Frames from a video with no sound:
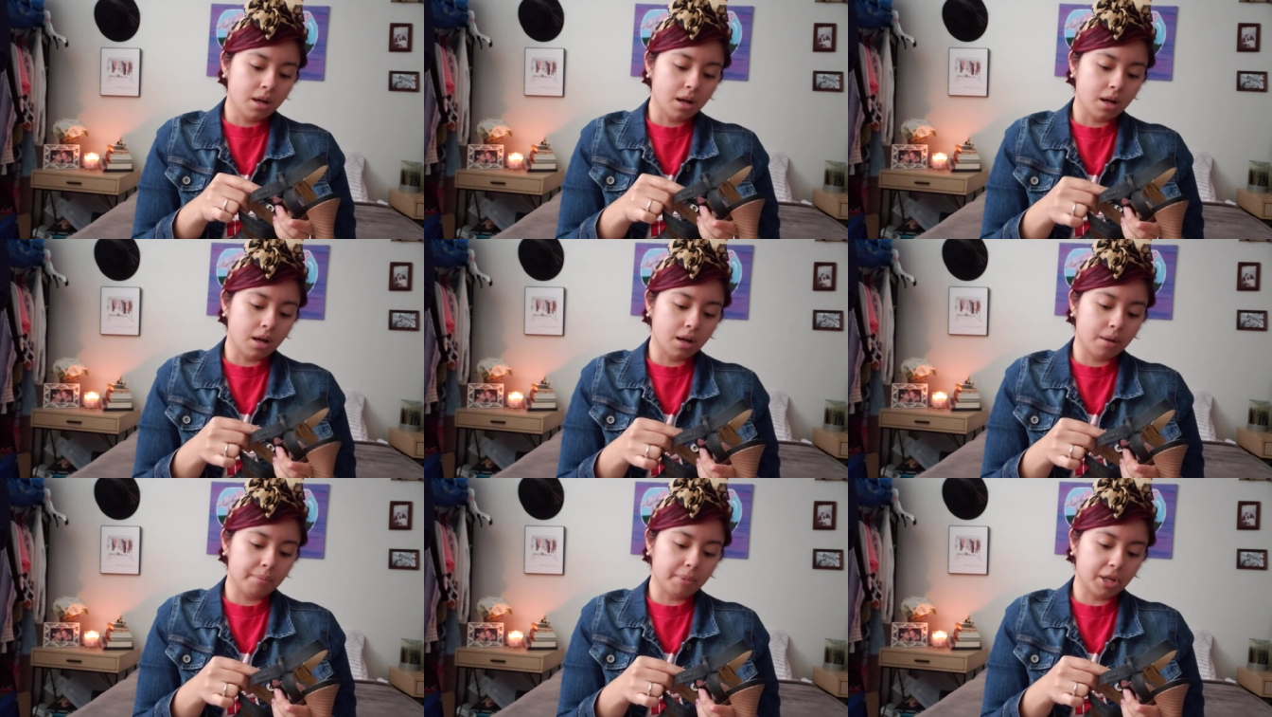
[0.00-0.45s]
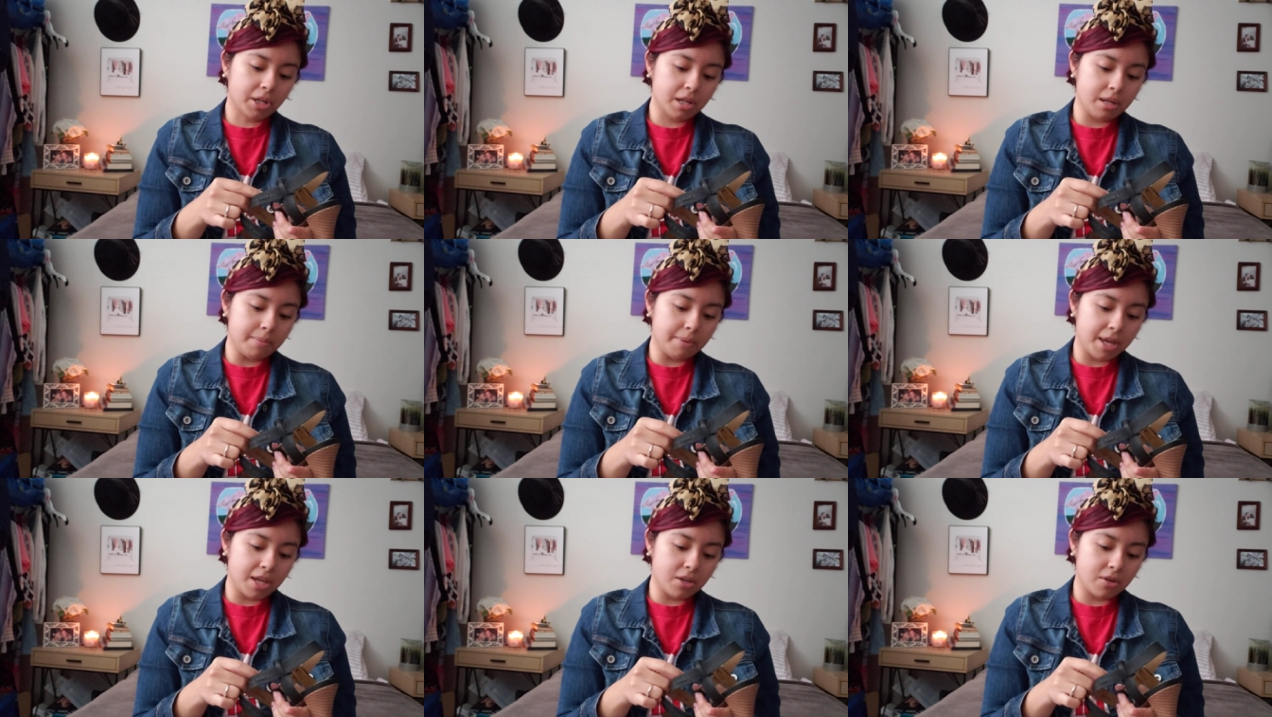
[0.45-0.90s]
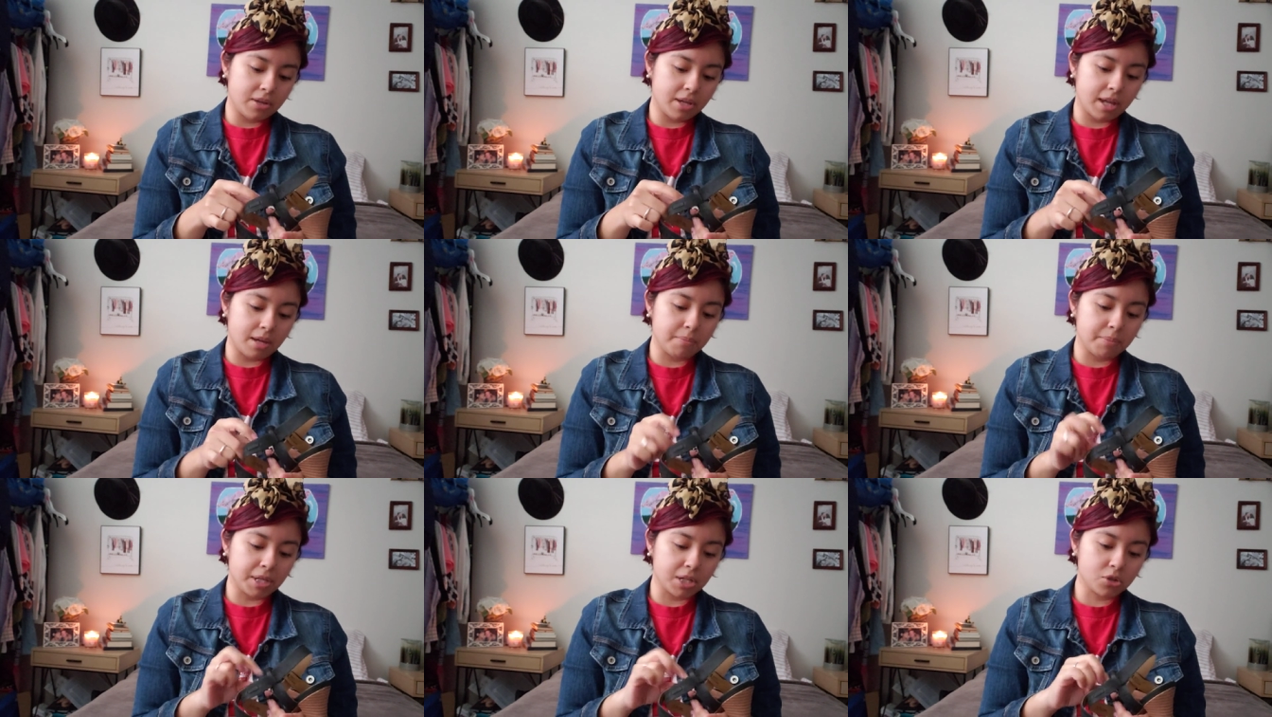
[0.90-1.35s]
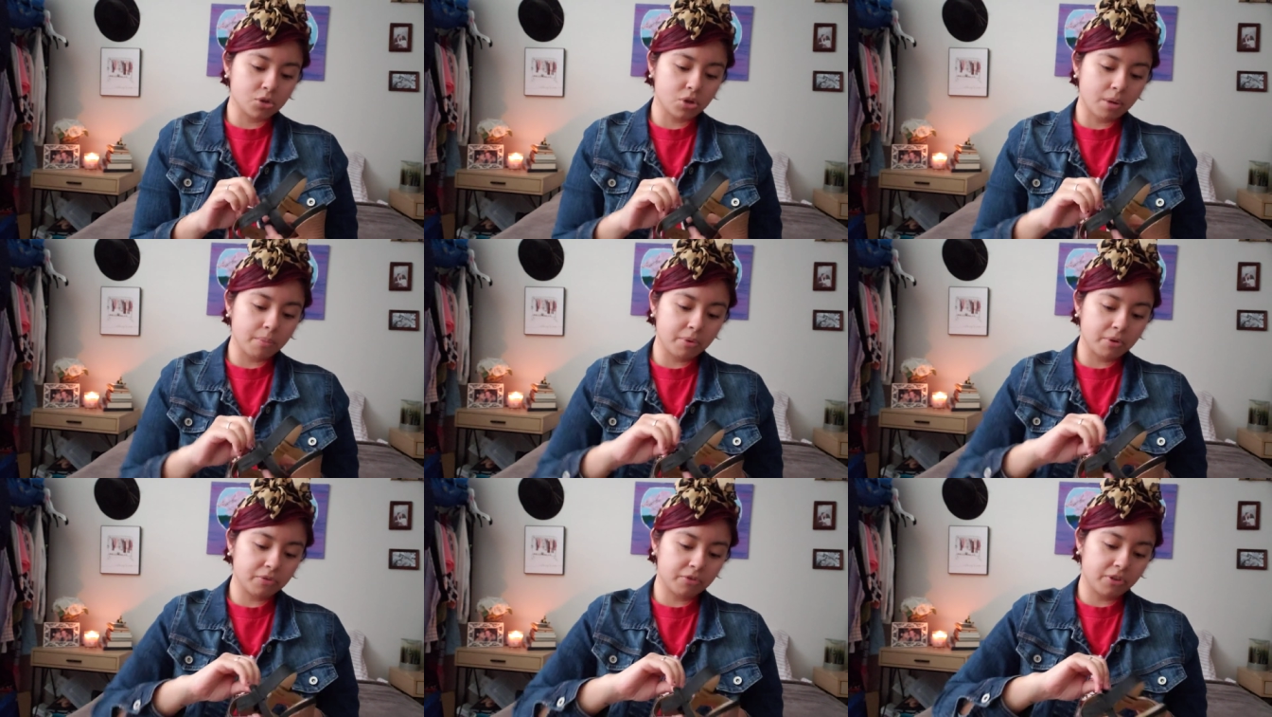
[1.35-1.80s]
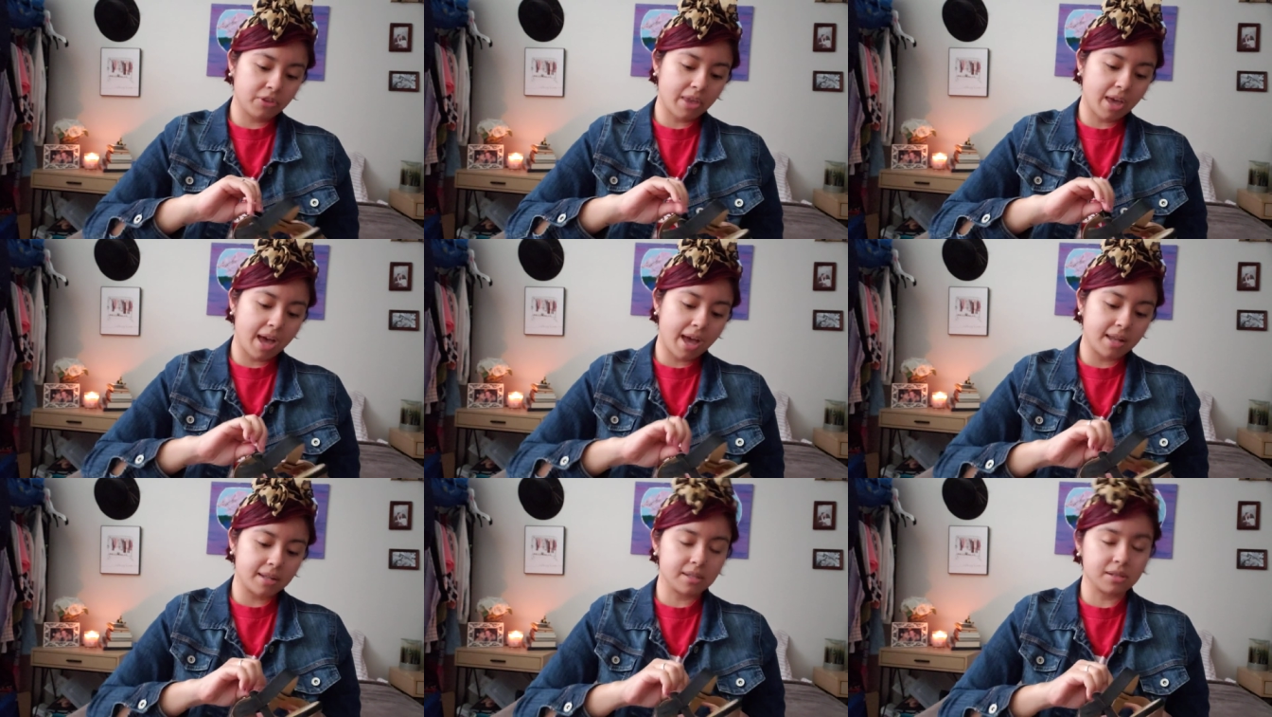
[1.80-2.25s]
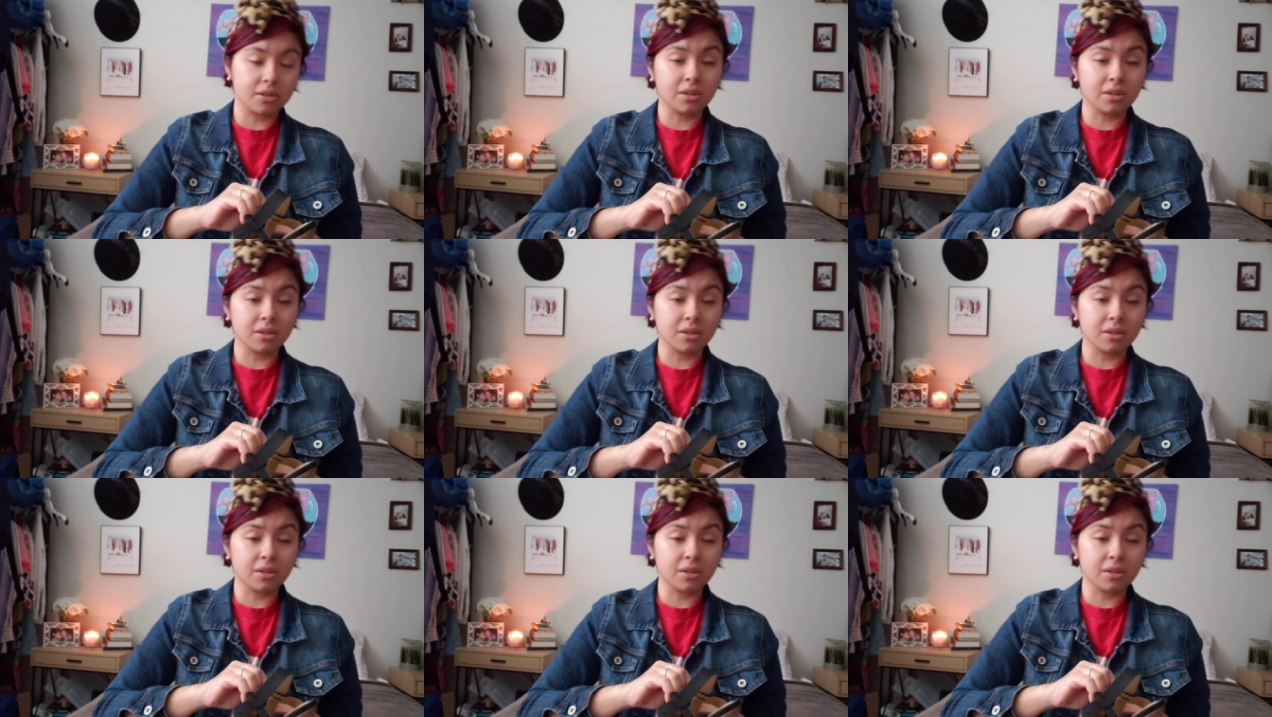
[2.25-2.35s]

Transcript: um, on eBay, you can get in big trouble for that.